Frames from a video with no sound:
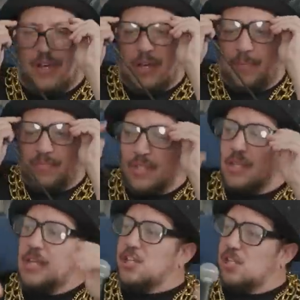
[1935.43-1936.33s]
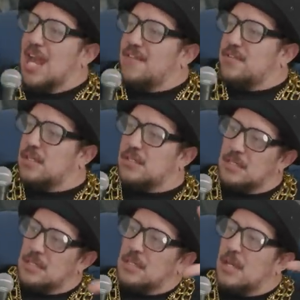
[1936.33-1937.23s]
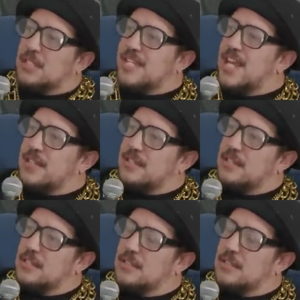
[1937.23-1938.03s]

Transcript: um he should have a, a stand.